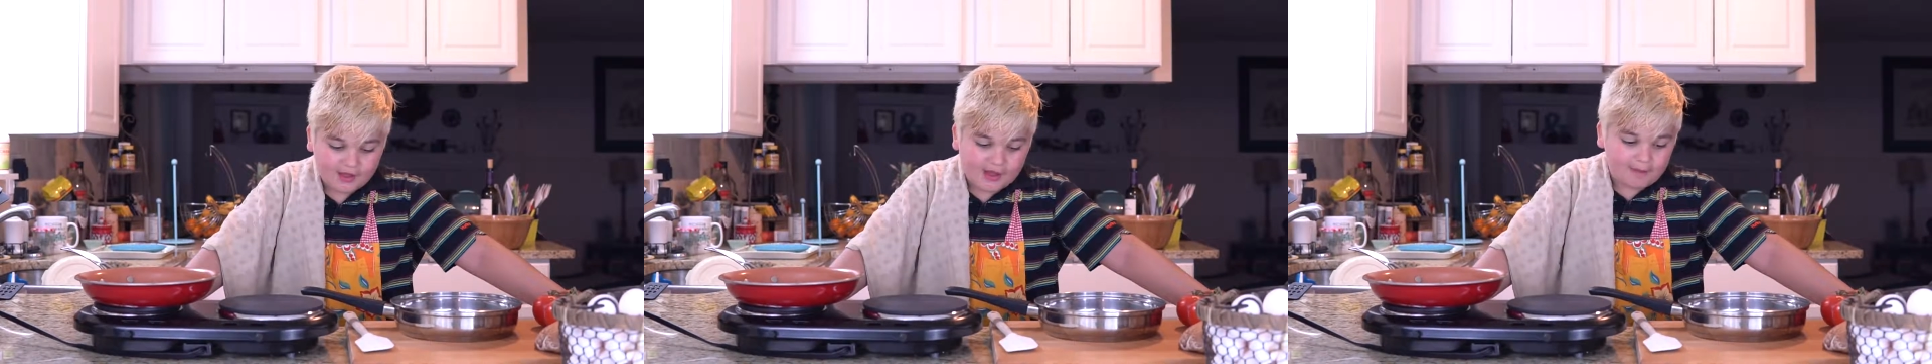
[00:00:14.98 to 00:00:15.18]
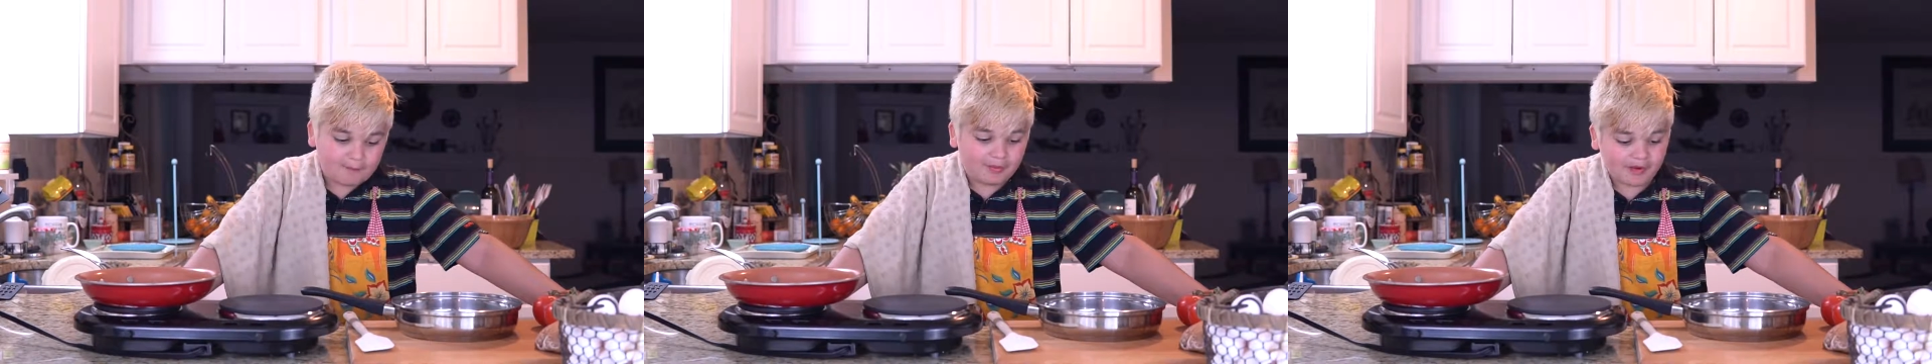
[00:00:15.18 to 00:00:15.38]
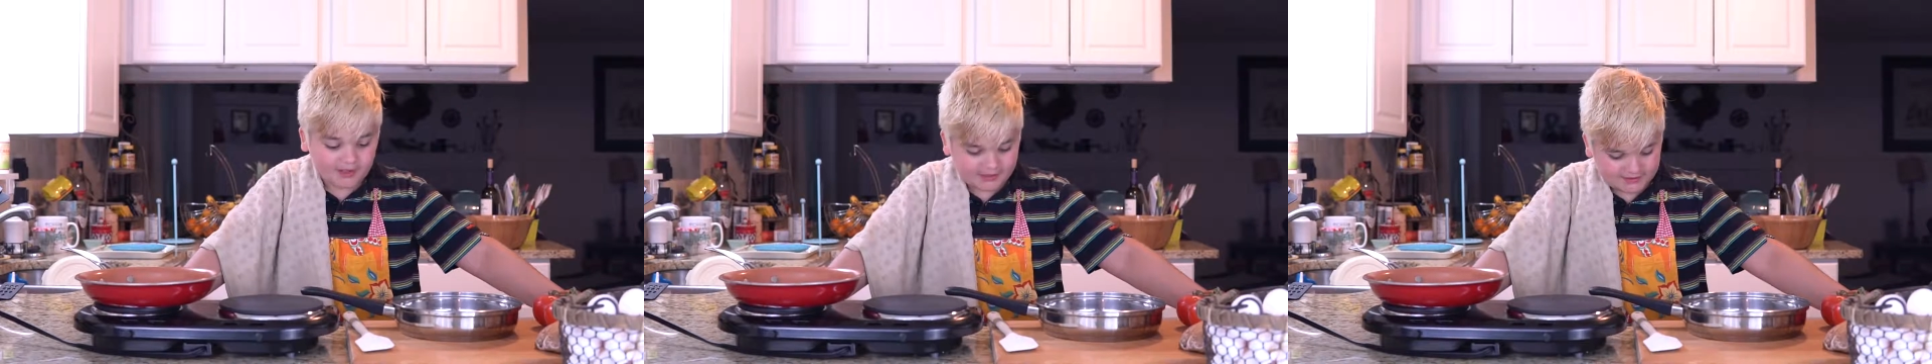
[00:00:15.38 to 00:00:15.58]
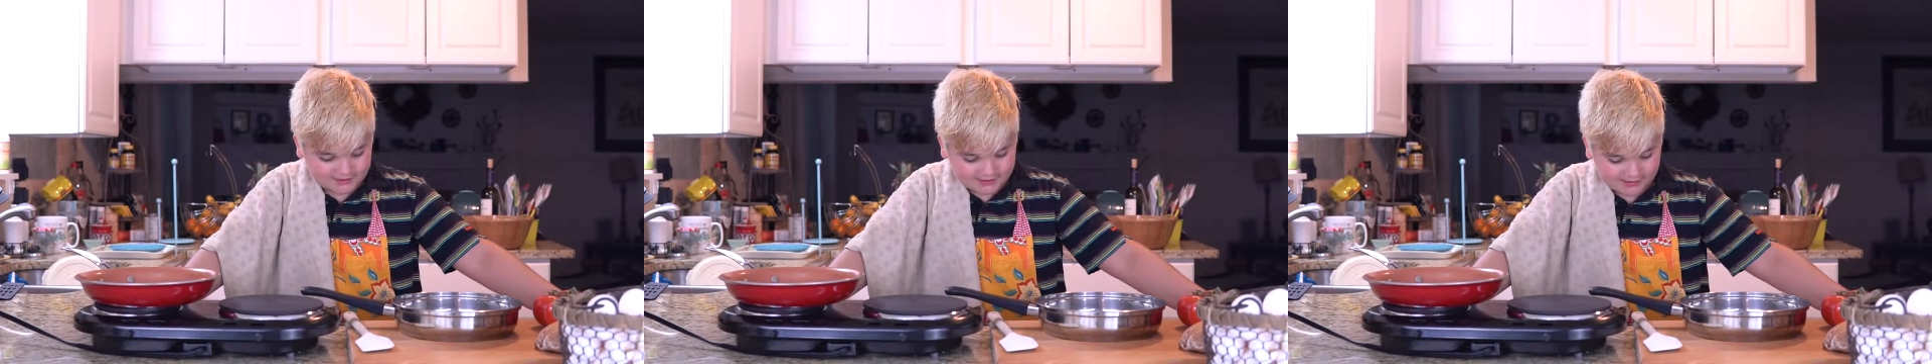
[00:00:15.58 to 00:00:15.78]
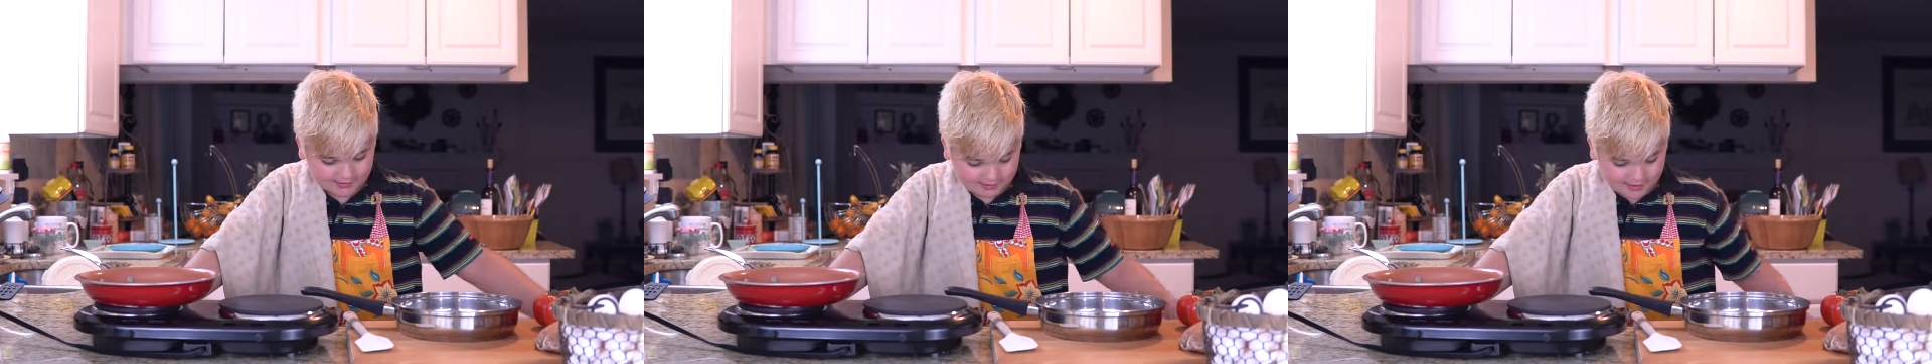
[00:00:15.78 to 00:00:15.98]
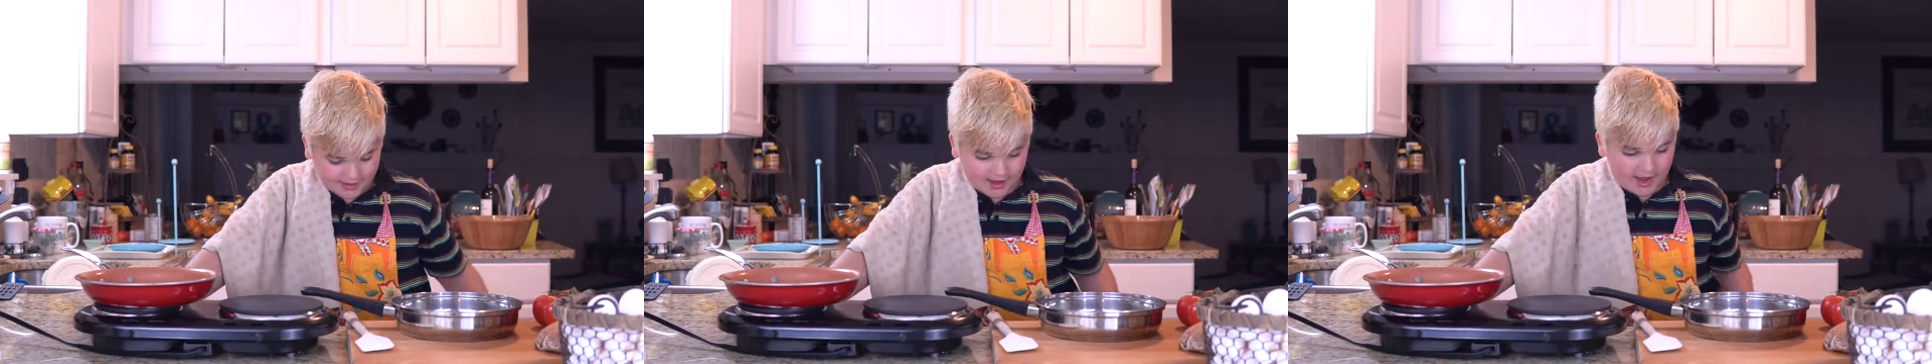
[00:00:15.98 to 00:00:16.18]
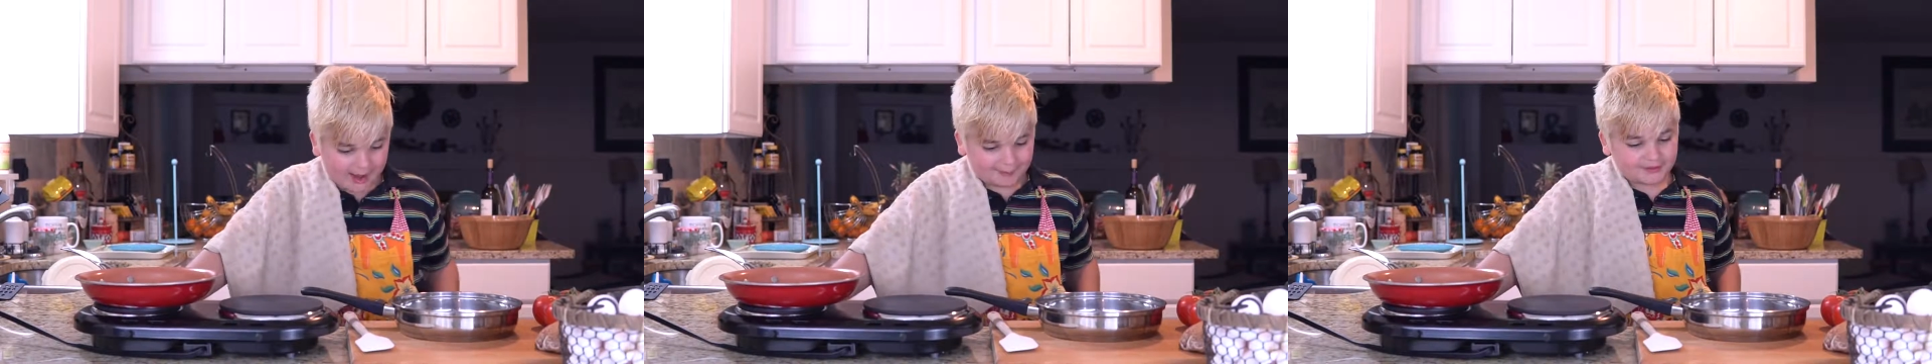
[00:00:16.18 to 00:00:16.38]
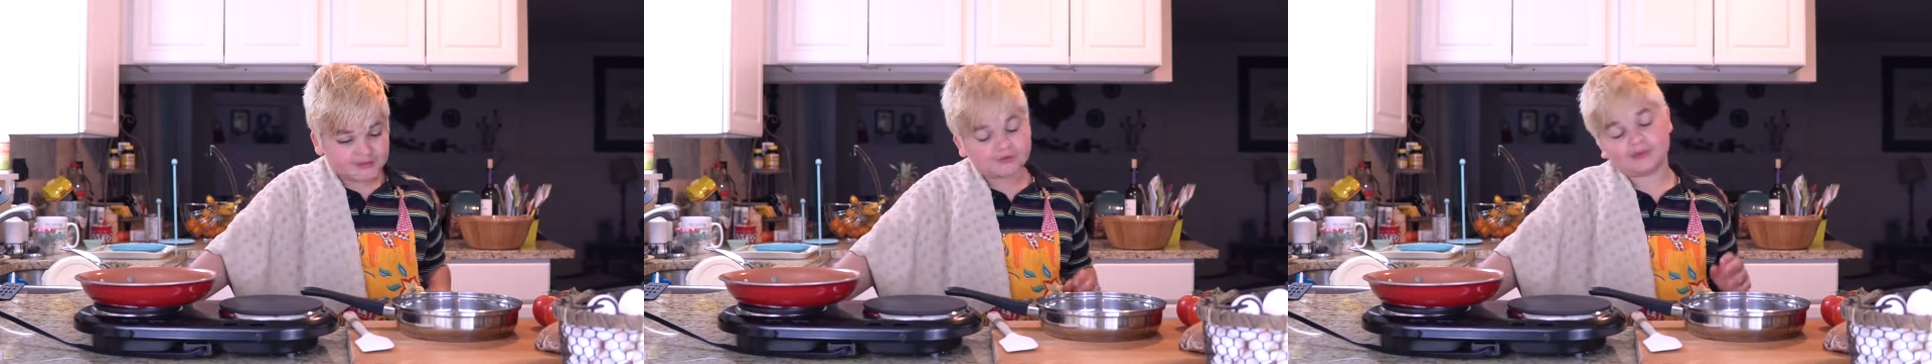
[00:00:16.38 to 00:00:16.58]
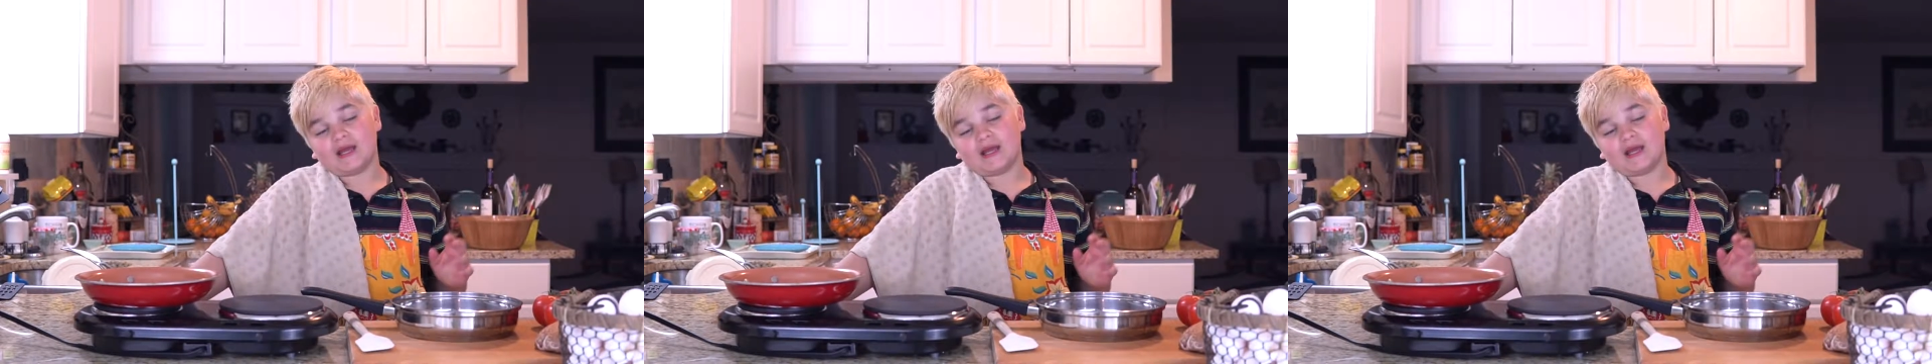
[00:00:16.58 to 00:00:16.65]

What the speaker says: But I'm not doing